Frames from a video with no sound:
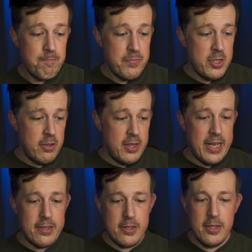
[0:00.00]
So
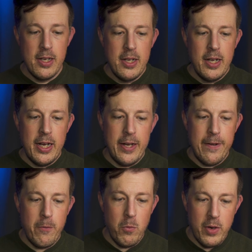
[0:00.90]
that's
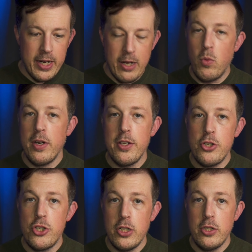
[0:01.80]
what I wanted to
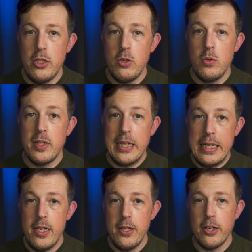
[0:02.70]
show you
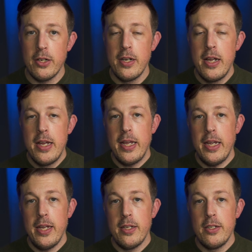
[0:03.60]
here.
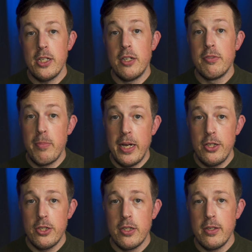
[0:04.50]
And a
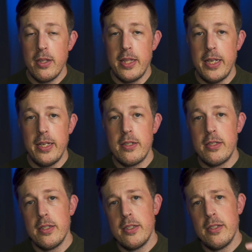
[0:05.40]
reminder that
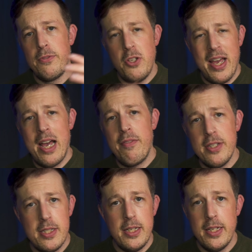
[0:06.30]
if you haven't
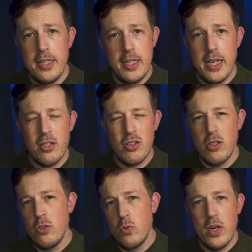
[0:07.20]
seen it yet,
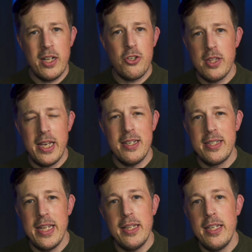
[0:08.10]
go watch that
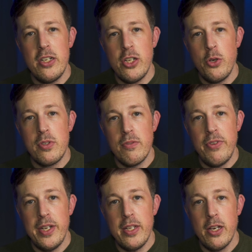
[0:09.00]
daily note
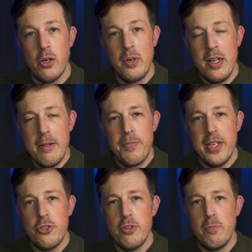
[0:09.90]
video.
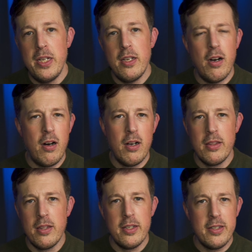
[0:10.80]
It should be on
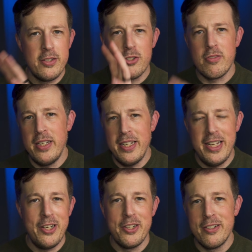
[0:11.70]
the screen
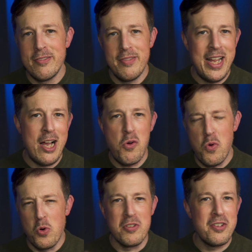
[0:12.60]
here now
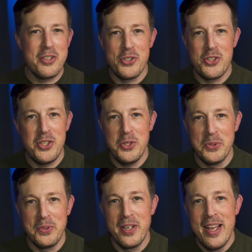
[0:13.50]
or
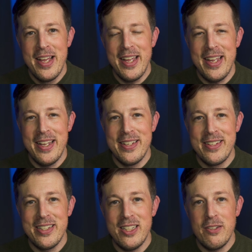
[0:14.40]
soon.
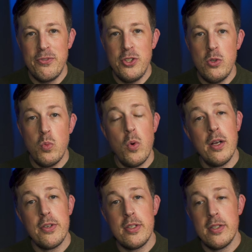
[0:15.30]
And if you
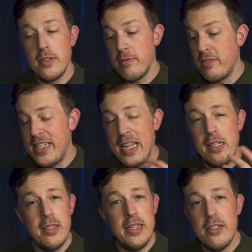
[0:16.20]
want
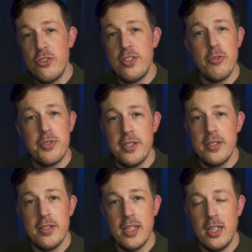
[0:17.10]
daily
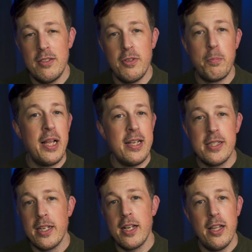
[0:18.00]
doses of applied
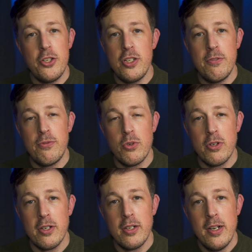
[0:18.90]
psychology
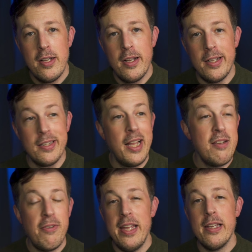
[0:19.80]
for
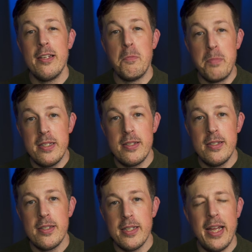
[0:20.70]
life and
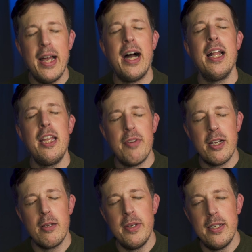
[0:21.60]
business, I highly
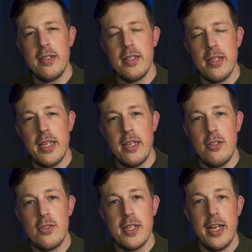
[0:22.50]
recommend that you
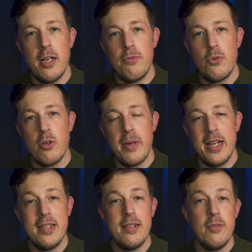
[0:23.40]
sign up for
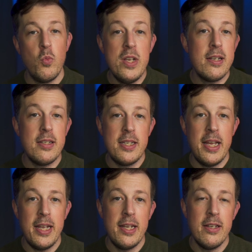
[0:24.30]
my
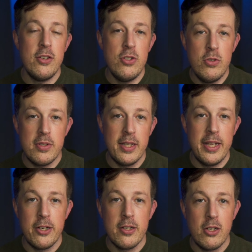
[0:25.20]
weekday
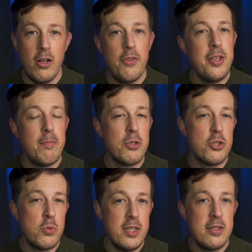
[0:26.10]
newsletter called The
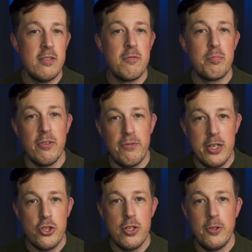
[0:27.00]
Persuasive
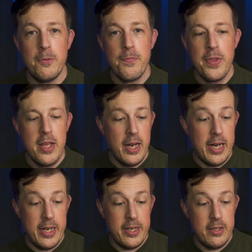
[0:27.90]
Professional.
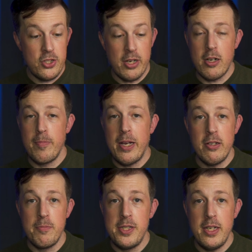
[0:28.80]
I talk about
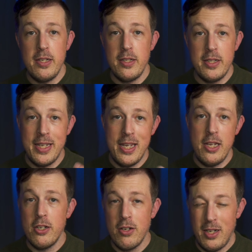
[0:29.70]
Obsidian
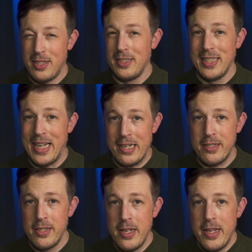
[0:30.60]
here a
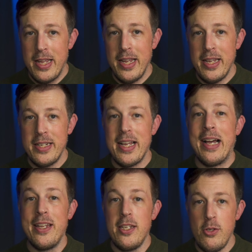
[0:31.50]
lot, and I
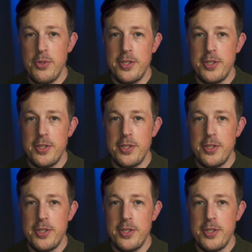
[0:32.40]
use